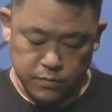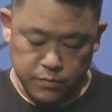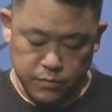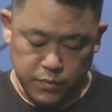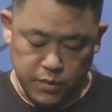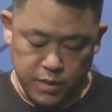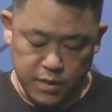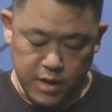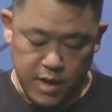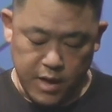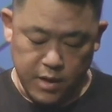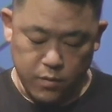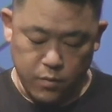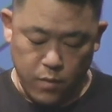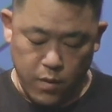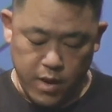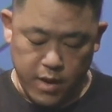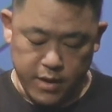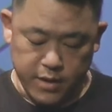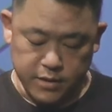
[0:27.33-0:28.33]
Be not
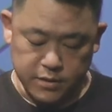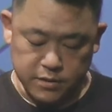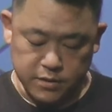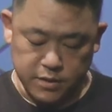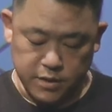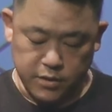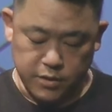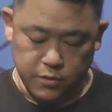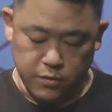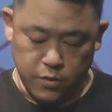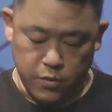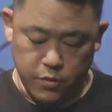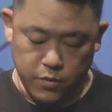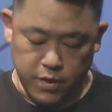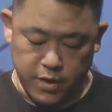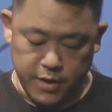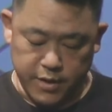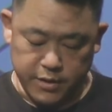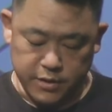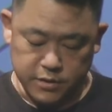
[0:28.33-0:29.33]
wise in your own
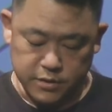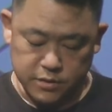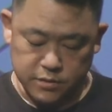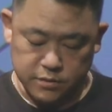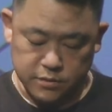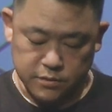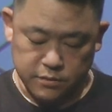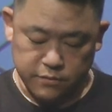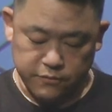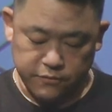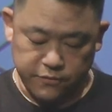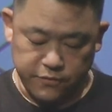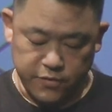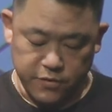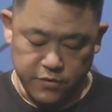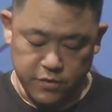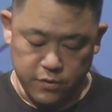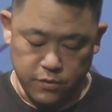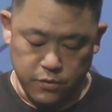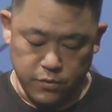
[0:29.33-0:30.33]
eyes. Fear
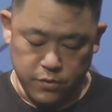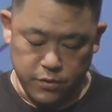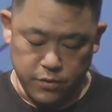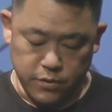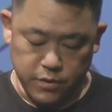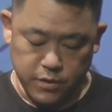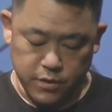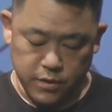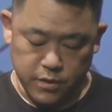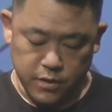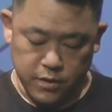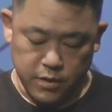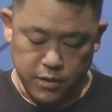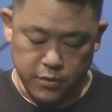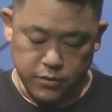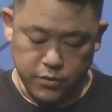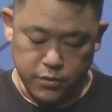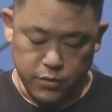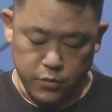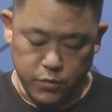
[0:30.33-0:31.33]
the Lord, and
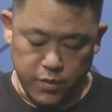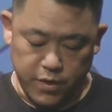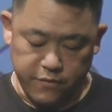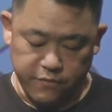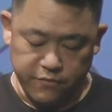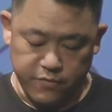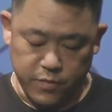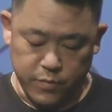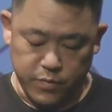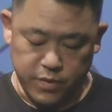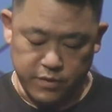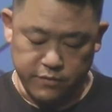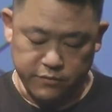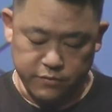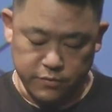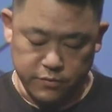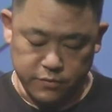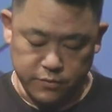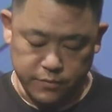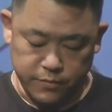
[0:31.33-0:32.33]
turn away from
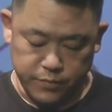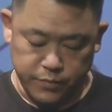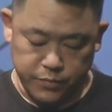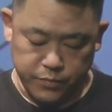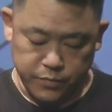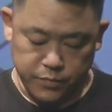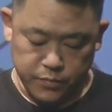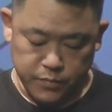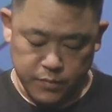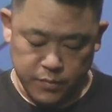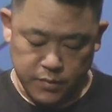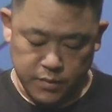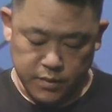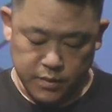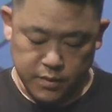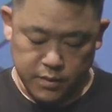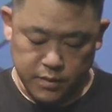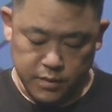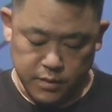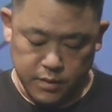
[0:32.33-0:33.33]
evil.
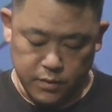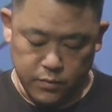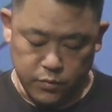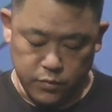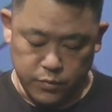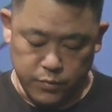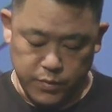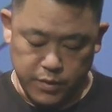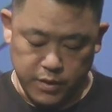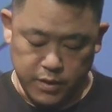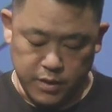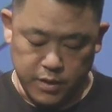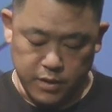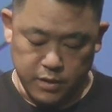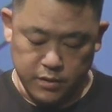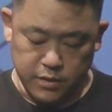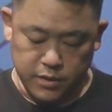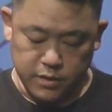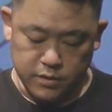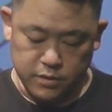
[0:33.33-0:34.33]
It will be
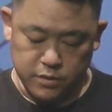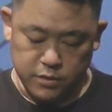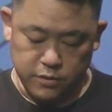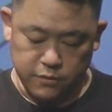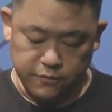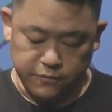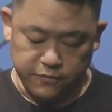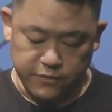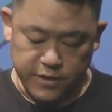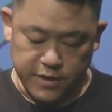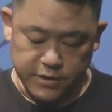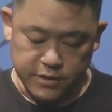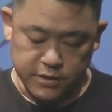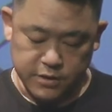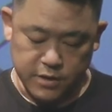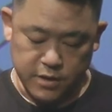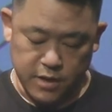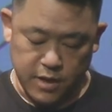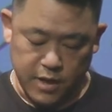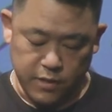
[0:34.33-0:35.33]
healing to your flesh
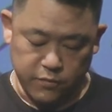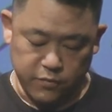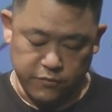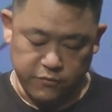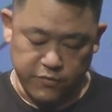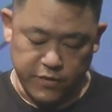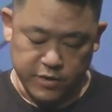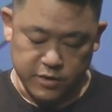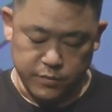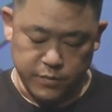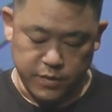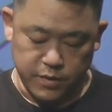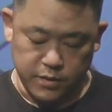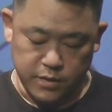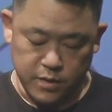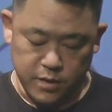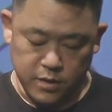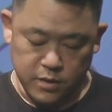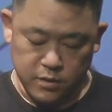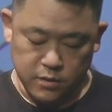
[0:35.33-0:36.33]
and refreshment
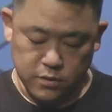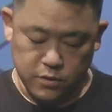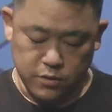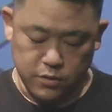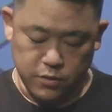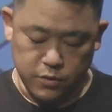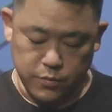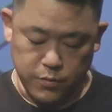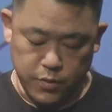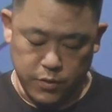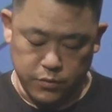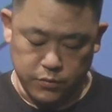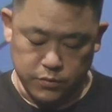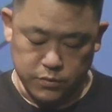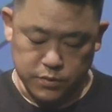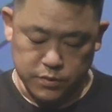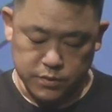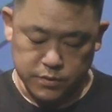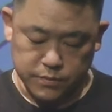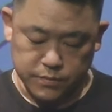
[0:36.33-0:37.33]
to your
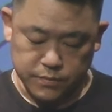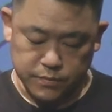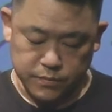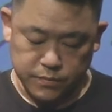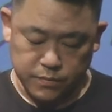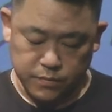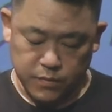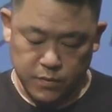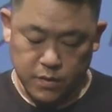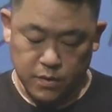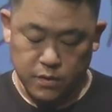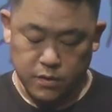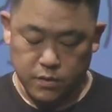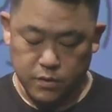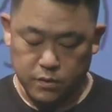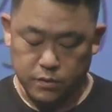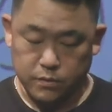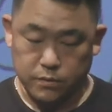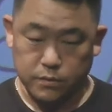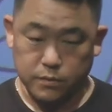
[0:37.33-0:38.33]
bones
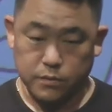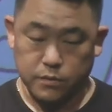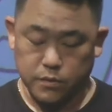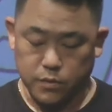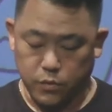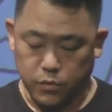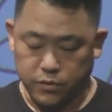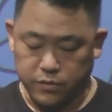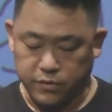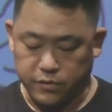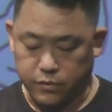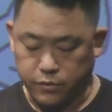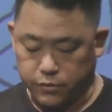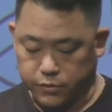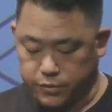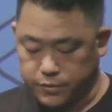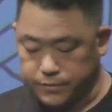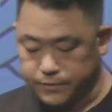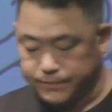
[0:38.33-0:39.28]
the word of the Lord.